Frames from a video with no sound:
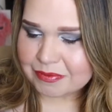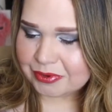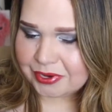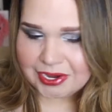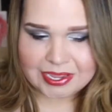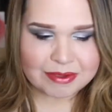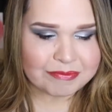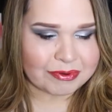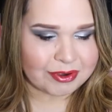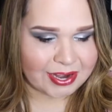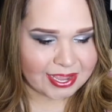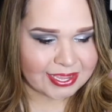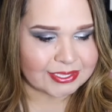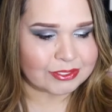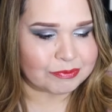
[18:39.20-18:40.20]
pretty
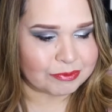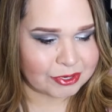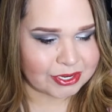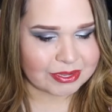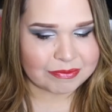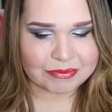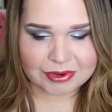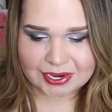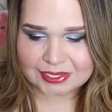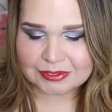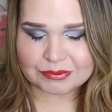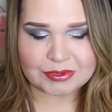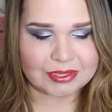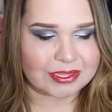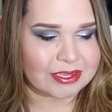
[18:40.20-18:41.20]
impressed, pretty
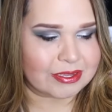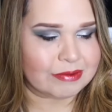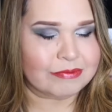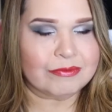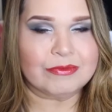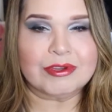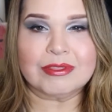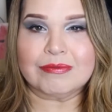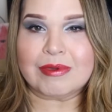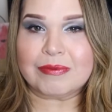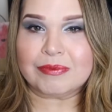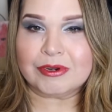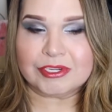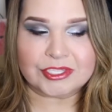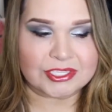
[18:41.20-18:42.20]
impressed with them, with my
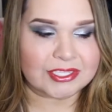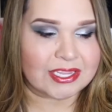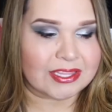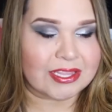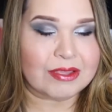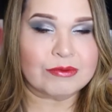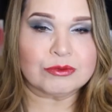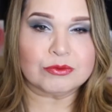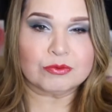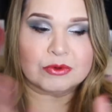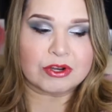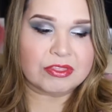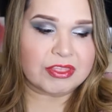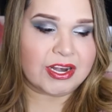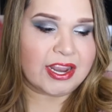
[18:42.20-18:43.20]
purchase. I think it was
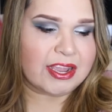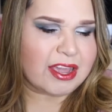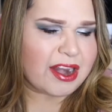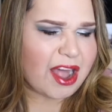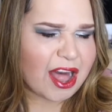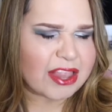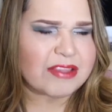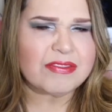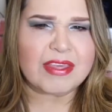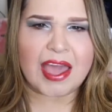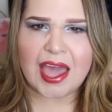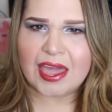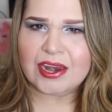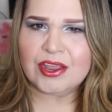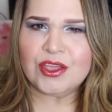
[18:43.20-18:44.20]
worth it. I got all of
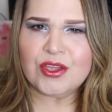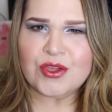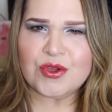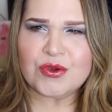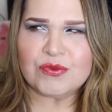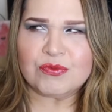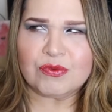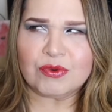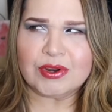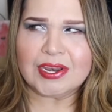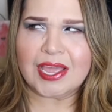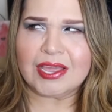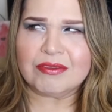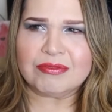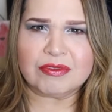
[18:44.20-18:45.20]
that for
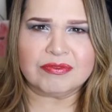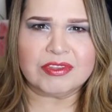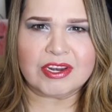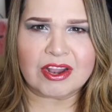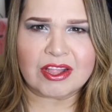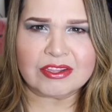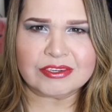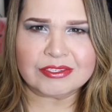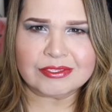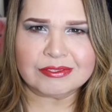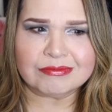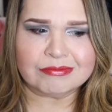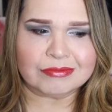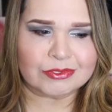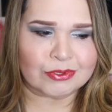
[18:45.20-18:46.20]
like $50.
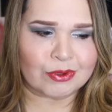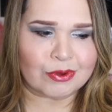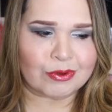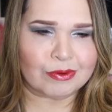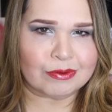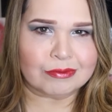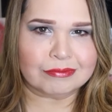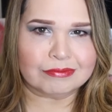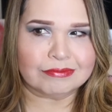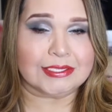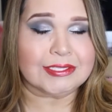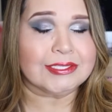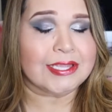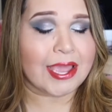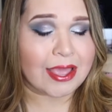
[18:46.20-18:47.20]
So
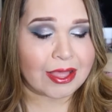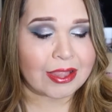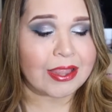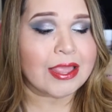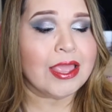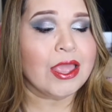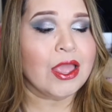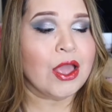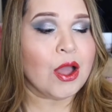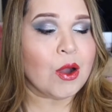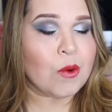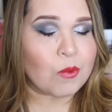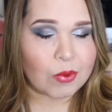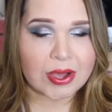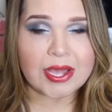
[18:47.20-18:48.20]
the sale
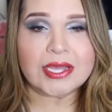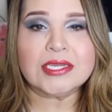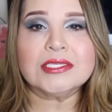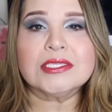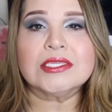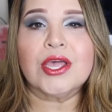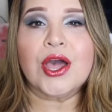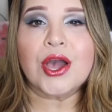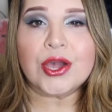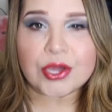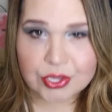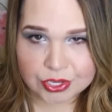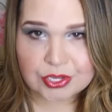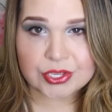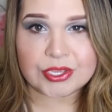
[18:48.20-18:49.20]
was
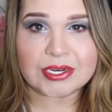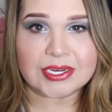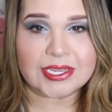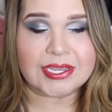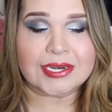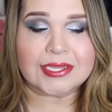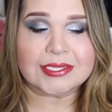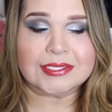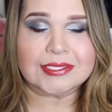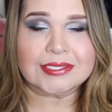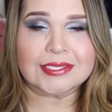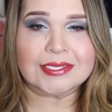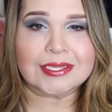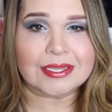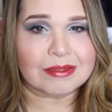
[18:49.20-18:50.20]
good,
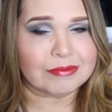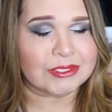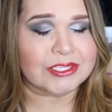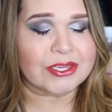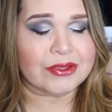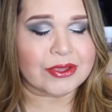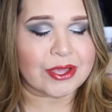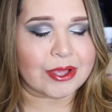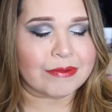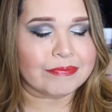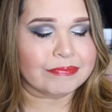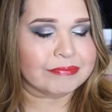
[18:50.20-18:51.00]
ladies. Let me tell y'all.